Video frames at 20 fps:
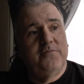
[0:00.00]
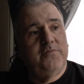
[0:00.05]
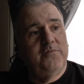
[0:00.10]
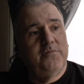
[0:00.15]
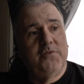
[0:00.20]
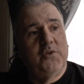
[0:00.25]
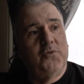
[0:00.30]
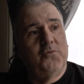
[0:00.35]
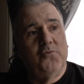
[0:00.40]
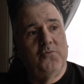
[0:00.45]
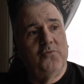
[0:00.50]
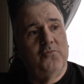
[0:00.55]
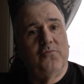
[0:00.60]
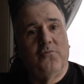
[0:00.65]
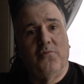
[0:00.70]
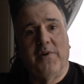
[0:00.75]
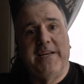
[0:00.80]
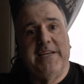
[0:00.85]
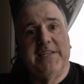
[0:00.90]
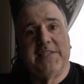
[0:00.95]

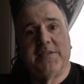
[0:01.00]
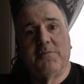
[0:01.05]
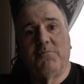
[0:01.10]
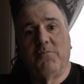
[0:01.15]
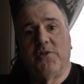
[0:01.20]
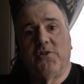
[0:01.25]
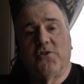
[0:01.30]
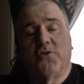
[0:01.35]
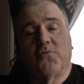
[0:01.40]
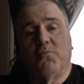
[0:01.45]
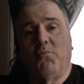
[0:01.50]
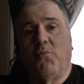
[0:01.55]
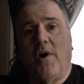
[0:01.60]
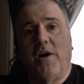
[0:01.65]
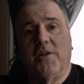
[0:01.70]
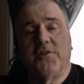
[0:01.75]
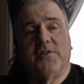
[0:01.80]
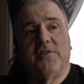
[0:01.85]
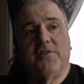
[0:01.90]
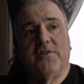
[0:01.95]
reason. We just
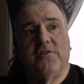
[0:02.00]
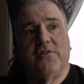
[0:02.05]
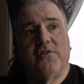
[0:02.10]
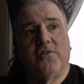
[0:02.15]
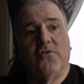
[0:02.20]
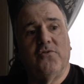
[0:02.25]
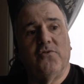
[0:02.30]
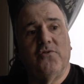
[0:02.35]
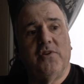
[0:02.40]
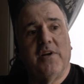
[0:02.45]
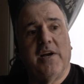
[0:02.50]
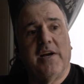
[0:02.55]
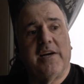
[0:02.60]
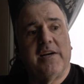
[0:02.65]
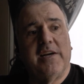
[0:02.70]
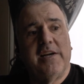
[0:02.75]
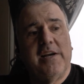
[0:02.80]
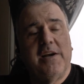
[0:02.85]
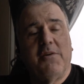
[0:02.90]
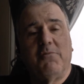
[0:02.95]
wanted
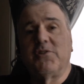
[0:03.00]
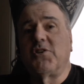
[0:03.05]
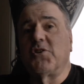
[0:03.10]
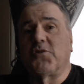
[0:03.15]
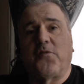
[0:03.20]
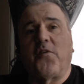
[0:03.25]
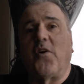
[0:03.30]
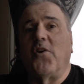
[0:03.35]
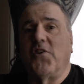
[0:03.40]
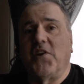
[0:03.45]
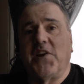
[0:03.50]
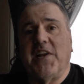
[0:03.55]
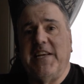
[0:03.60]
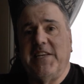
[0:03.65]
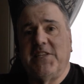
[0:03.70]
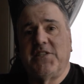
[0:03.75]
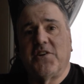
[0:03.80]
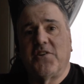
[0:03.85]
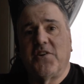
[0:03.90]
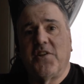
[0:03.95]
to. We just found it
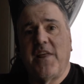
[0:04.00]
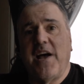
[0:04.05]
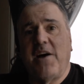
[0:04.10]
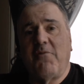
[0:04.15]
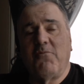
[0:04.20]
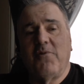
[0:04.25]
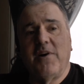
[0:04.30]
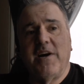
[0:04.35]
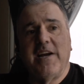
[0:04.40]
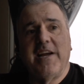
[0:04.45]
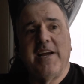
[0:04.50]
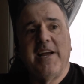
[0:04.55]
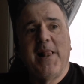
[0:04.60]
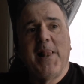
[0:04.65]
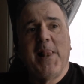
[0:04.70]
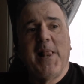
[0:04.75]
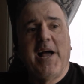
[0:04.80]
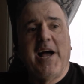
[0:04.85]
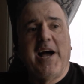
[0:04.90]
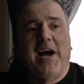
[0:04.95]
easier that way.
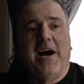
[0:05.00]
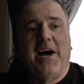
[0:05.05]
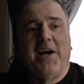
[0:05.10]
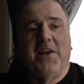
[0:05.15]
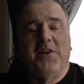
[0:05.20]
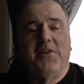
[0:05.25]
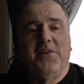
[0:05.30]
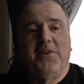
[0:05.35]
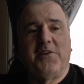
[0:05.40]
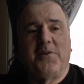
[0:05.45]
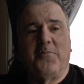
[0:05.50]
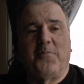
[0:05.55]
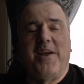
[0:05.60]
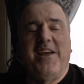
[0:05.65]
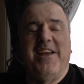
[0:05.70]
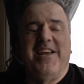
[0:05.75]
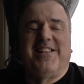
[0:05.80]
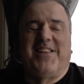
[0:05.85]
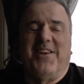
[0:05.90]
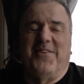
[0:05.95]
And to
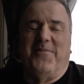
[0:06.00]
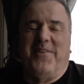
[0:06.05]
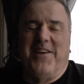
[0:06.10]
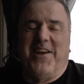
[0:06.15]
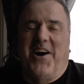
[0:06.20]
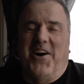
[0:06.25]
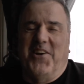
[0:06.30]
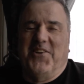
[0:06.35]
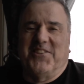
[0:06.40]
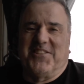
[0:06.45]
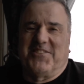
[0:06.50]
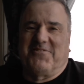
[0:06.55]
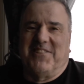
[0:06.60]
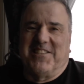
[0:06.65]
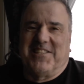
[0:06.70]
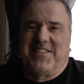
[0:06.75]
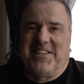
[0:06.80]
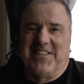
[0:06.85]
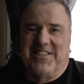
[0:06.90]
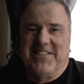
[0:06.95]
be honest
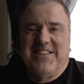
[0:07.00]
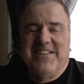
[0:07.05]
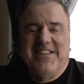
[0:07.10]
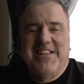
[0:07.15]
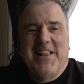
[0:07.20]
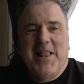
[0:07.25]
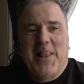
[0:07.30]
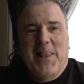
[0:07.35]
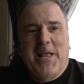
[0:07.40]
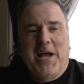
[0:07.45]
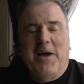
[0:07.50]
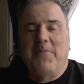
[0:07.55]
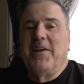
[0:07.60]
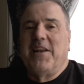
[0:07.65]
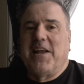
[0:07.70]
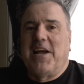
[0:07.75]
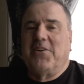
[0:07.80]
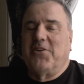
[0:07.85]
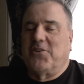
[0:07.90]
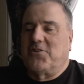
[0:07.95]
with you, I
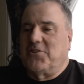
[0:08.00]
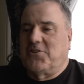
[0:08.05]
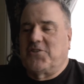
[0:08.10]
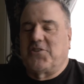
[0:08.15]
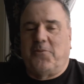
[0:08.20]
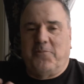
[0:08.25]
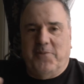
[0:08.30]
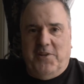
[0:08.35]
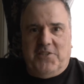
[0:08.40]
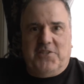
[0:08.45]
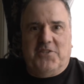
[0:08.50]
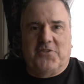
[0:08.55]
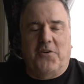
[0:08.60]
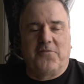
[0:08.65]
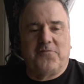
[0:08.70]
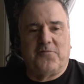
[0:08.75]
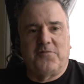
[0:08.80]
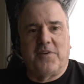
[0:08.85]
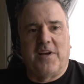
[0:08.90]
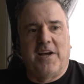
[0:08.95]
mean, I look at some of the
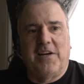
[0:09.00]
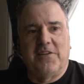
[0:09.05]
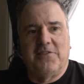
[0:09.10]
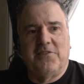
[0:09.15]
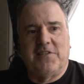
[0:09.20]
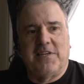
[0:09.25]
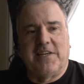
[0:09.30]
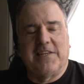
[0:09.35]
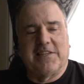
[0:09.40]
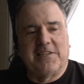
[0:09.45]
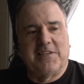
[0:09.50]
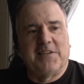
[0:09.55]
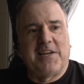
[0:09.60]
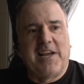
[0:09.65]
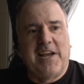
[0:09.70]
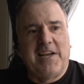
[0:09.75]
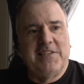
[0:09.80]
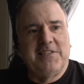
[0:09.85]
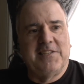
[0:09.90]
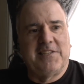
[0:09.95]
stuff Jake and the
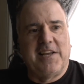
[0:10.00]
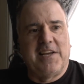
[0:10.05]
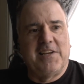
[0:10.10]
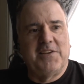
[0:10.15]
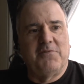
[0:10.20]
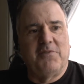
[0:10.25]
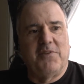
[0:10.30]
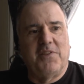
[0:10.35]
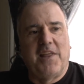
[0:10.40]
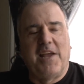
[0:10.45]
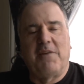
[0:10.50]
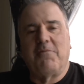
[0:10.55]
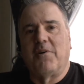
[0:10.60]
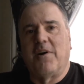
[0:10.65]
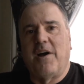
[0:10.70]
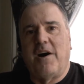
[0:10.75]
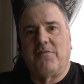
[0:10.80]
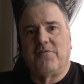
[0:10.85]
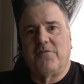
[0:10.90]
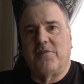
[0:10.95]
guys did when they were
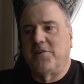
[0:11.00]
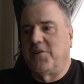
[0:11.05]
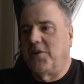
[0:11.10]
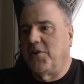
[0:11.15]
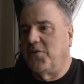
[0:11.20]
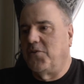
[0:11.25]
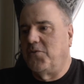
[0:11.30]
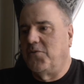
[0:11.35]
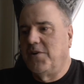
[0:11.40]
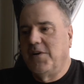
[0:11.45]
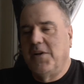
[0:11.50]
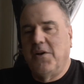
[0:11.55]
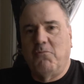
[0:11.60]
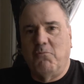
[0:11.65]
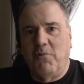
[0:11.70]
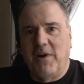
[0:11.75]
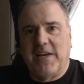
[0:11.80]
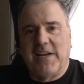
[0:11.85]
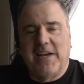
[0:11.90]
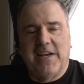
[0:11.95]
offering, you know,
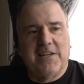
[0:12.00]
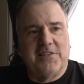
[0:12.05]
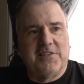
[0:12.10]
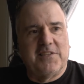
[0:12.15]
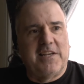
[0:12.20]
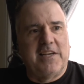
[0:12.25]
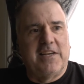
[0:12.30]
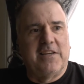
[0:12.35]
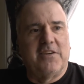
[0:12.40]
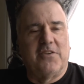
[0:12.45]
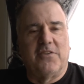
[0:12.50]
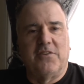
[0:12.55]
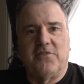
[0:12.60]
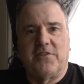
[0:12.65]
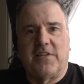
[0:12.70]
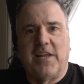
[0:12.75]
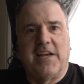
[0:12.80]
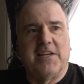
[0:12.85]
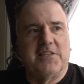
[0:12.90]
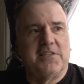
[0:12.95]
weekends here and
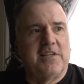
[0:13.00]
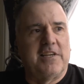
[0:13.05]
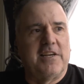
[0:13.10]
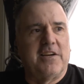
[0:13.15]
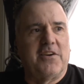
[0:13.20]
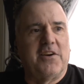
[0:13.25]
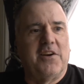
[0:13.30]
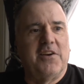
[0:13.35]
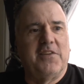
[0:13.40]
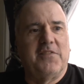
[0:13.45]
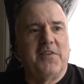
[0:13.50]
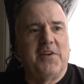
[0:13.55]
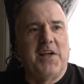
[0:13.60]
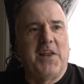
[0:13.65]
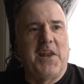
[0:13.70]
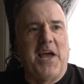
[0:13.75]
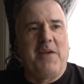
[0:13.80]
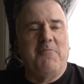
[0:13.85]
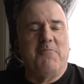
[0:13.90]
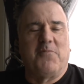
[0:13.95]
days here,
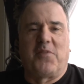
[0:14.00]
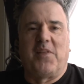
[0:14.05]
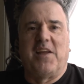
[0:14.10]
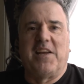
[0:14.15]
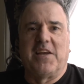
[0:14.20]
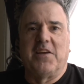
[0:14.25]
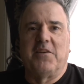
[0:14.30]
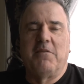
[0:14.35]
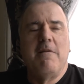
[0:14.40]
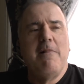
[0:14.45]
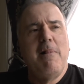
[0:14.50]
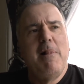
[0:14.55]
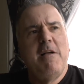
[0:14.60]
and I'm thinking,